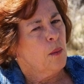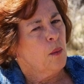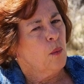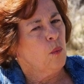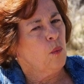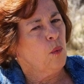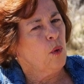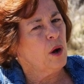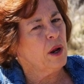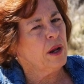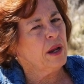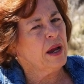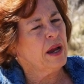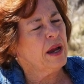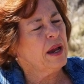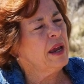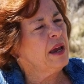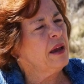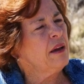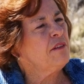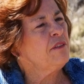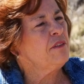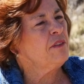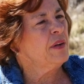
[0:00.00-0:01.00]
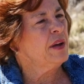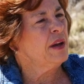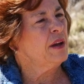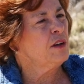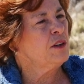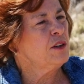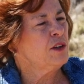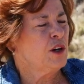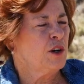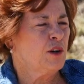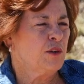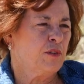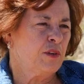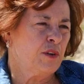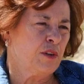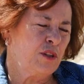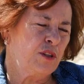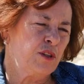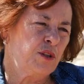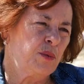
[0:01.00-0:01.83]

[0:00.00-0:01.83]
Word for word: what I have found over the